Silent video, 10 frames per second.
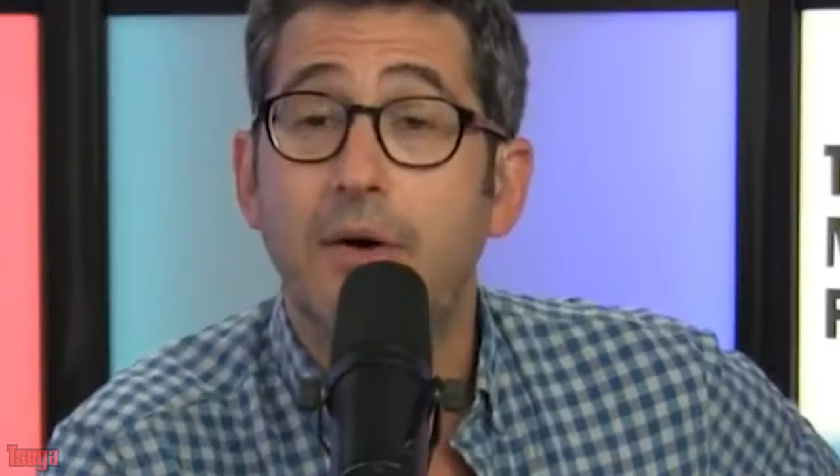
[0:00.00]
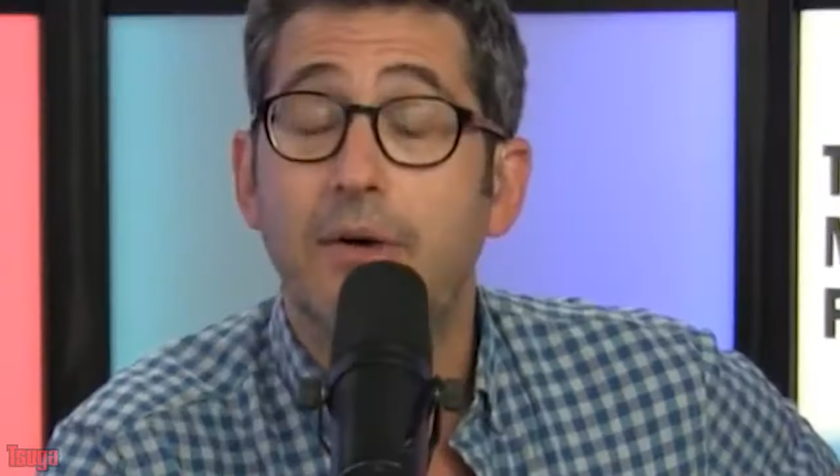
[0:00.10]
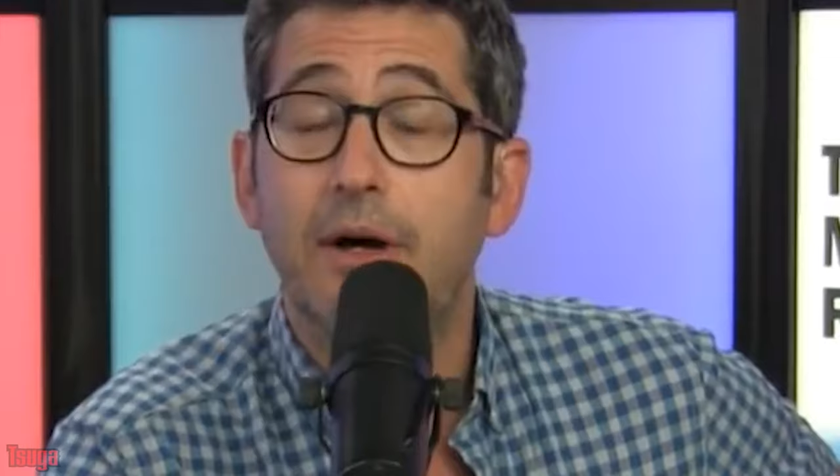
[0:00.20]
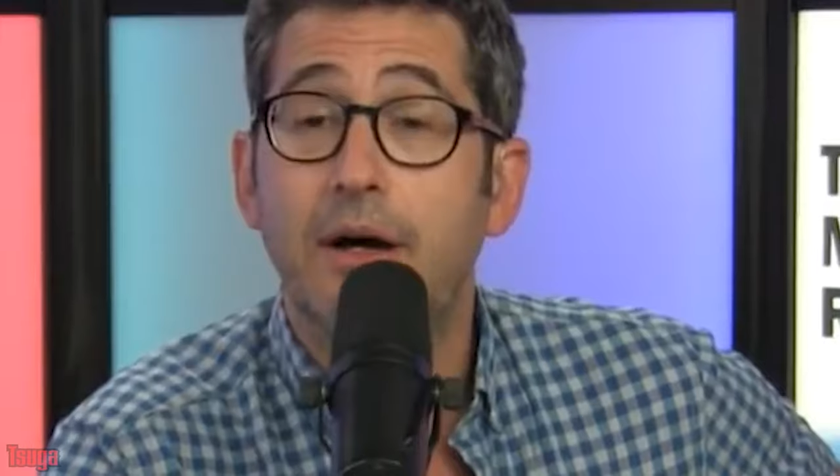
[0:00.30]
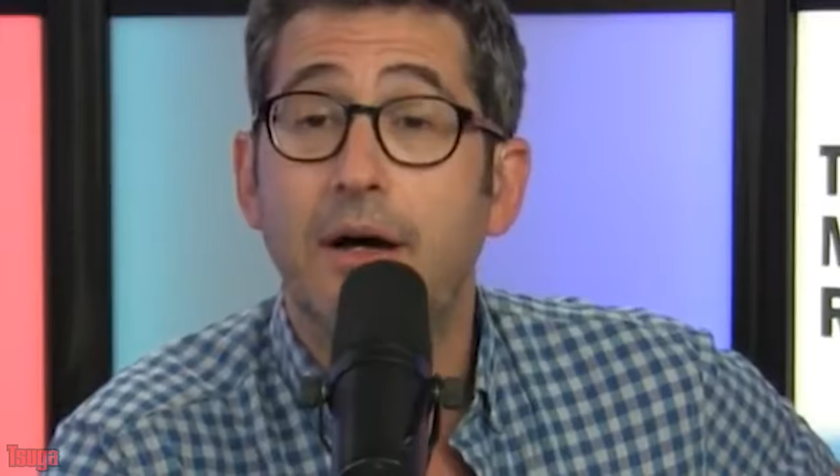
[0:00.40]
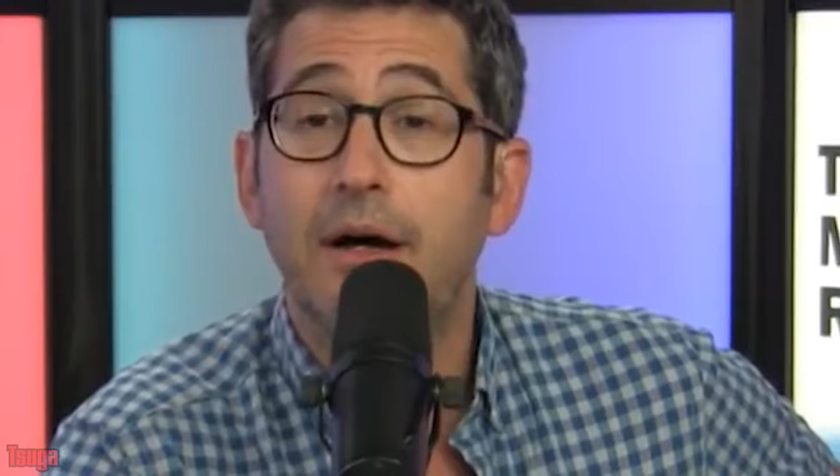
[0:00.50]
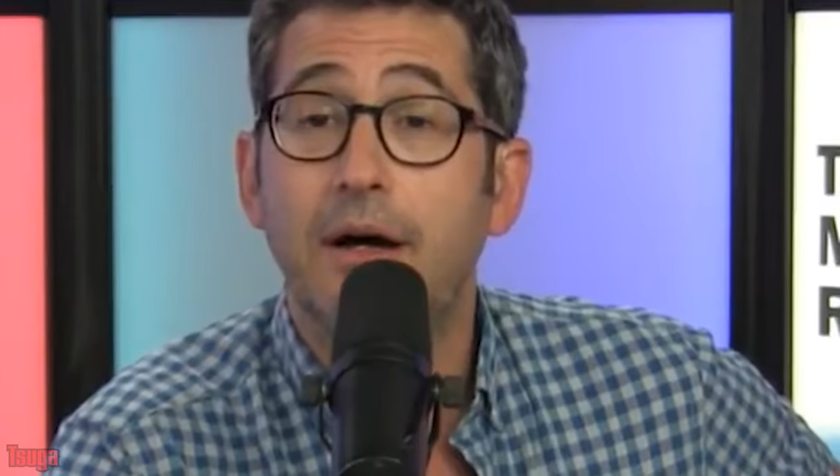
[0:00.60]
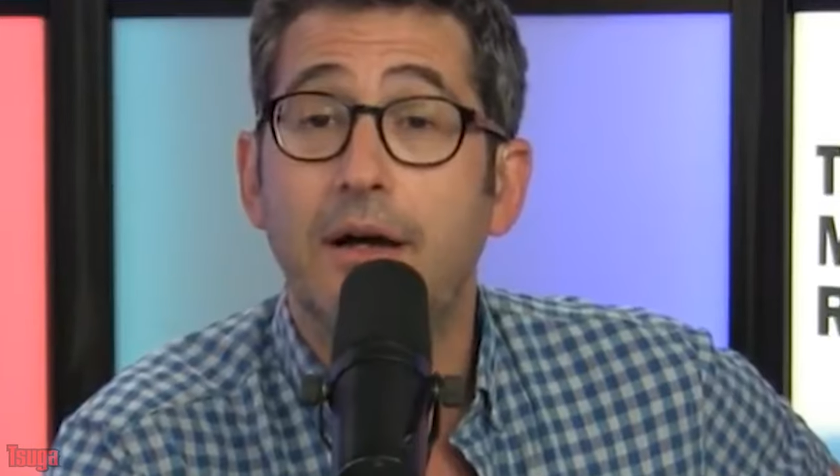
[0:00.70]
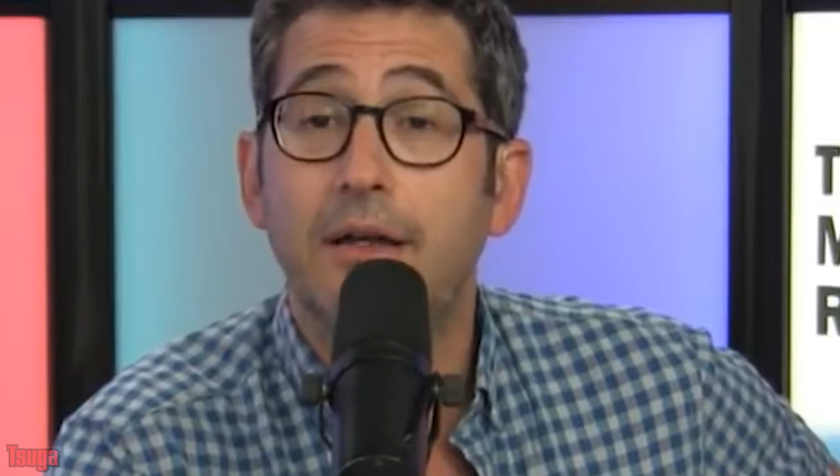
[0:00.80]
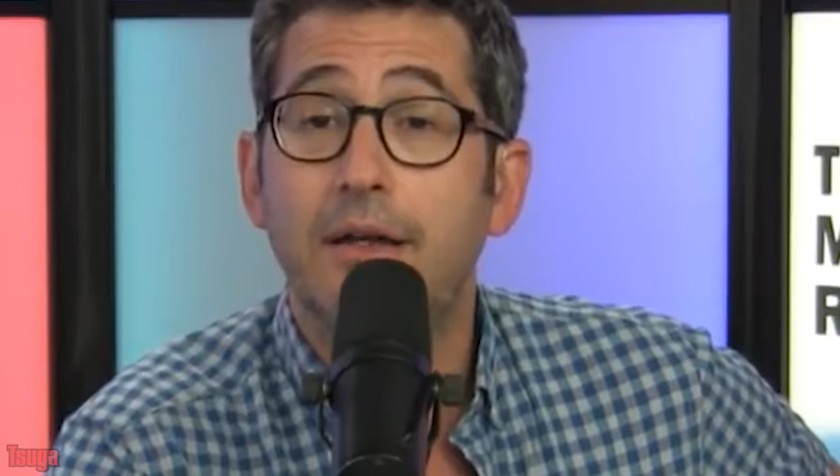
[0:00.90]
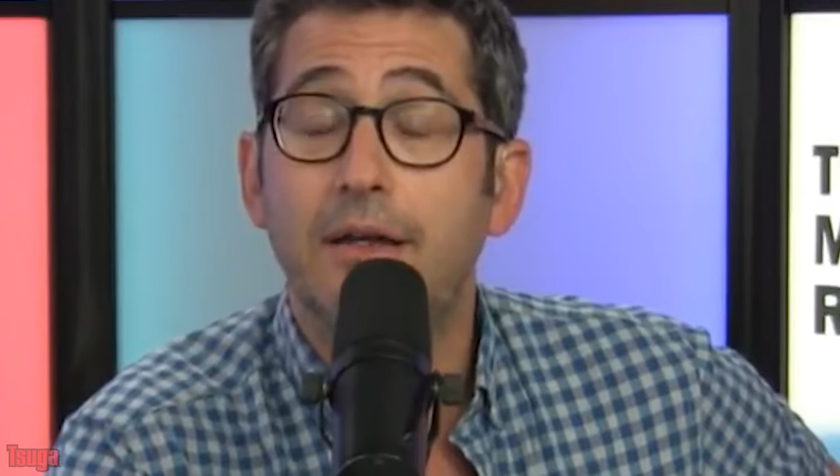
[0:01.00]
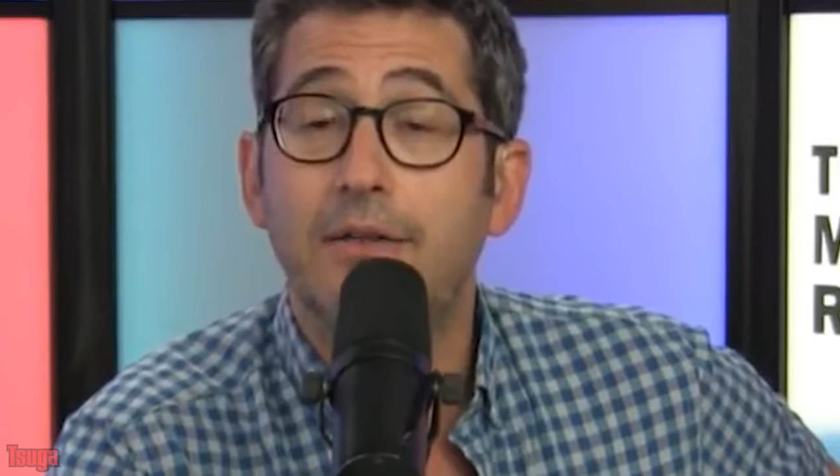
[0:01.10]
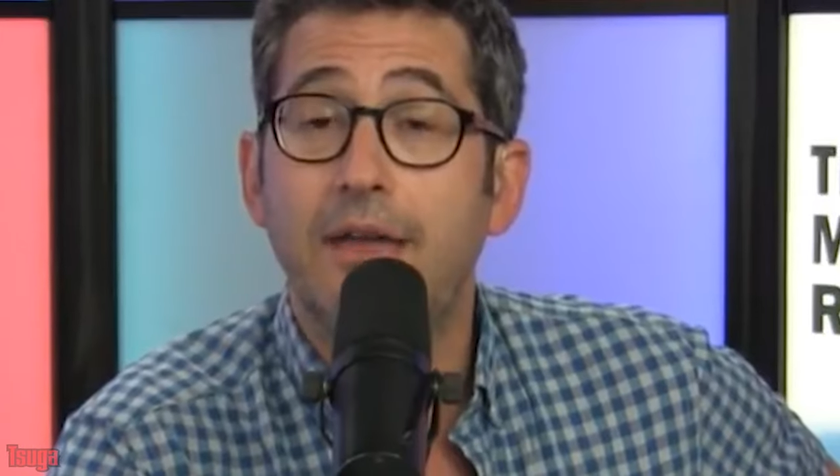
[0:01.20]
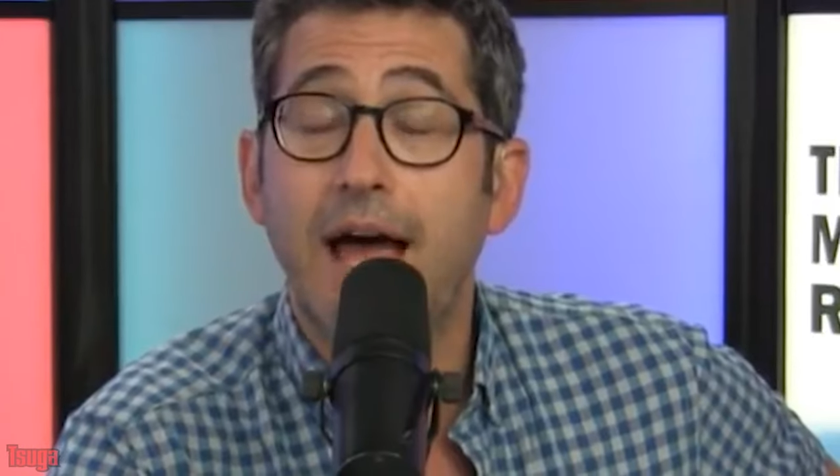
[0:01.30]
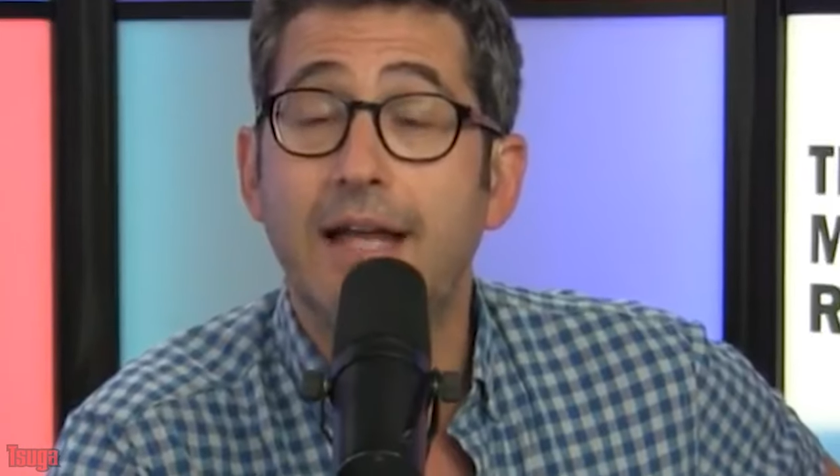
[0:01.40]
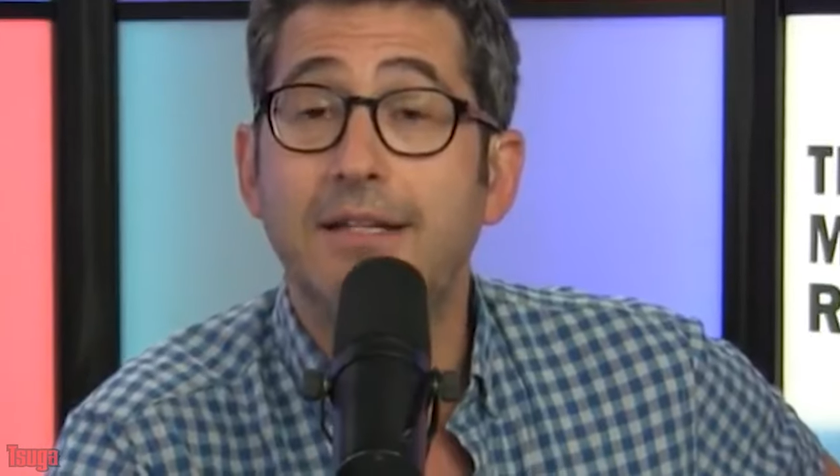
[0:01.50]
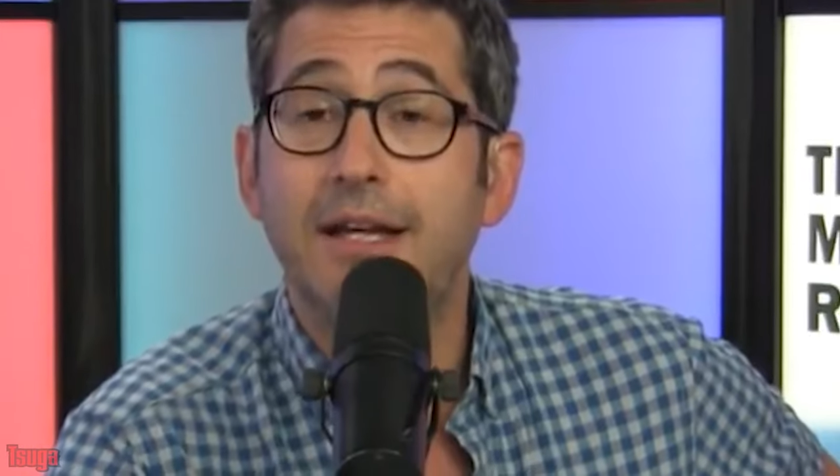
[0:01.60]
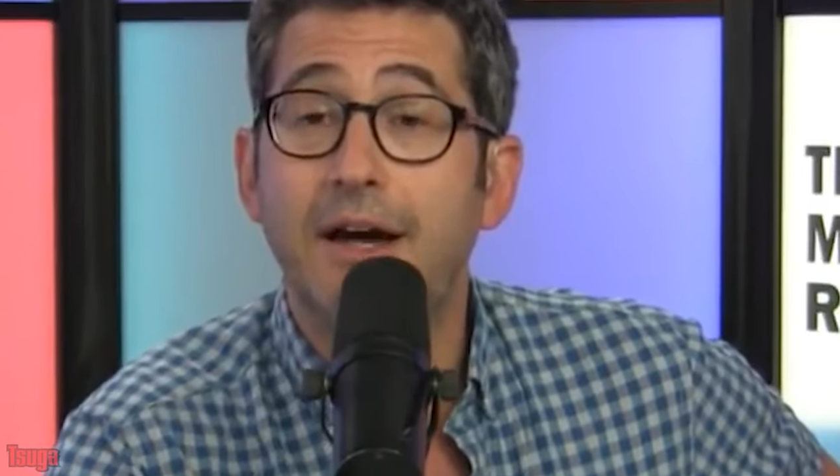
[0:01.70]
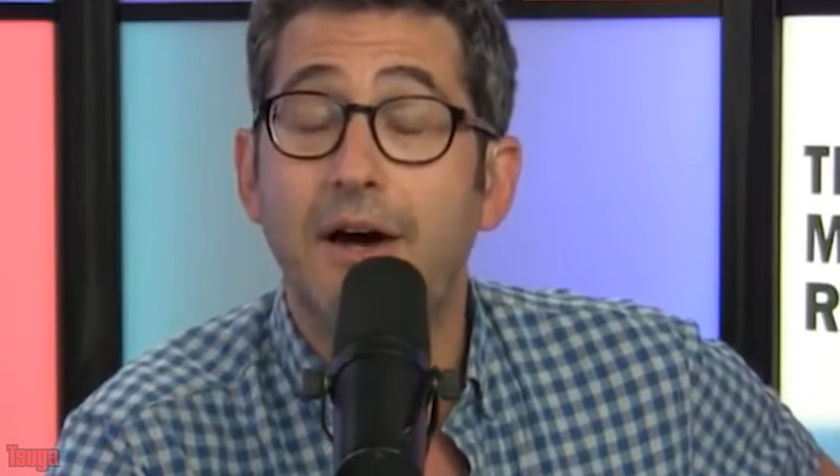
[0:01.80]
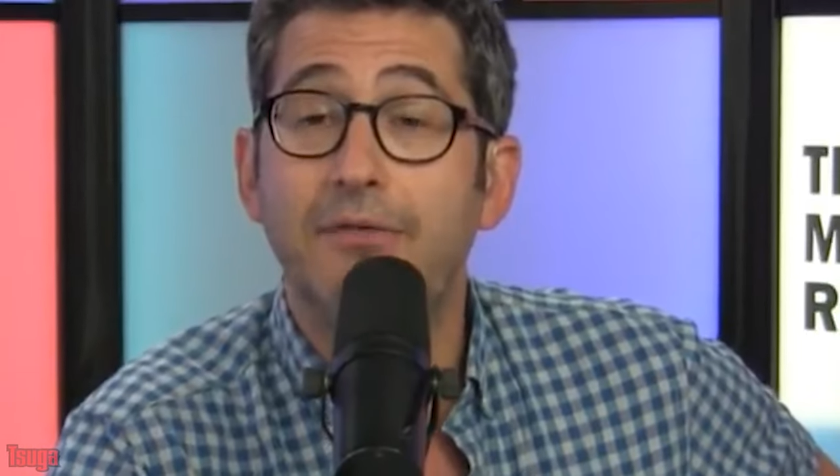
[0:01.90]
You know, uh, the idea